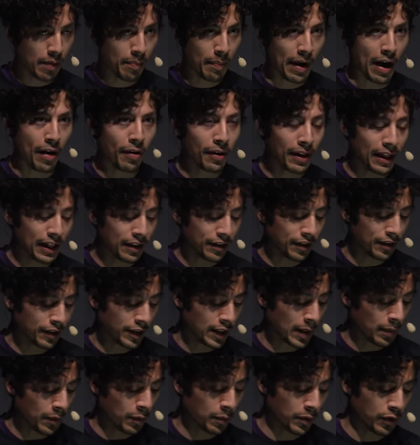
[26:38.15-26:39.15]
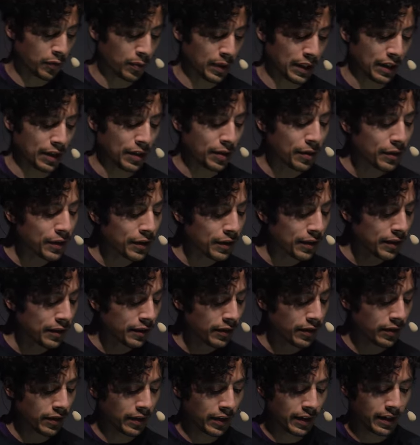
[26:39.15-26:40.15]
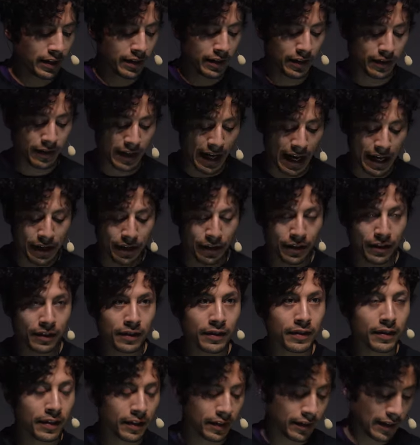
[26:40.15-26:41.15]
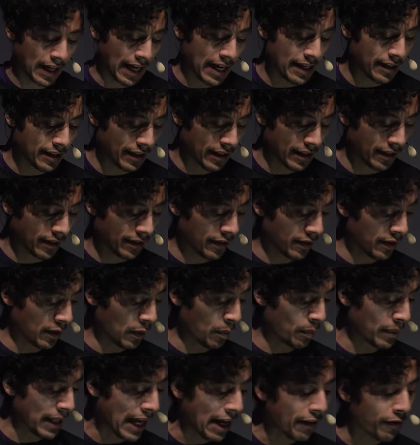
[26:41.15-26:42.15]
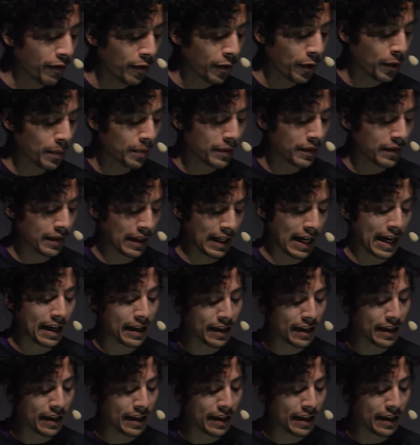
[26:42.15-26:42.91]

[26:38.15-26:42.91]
Power relationships between users, designers, scientists, platforms, and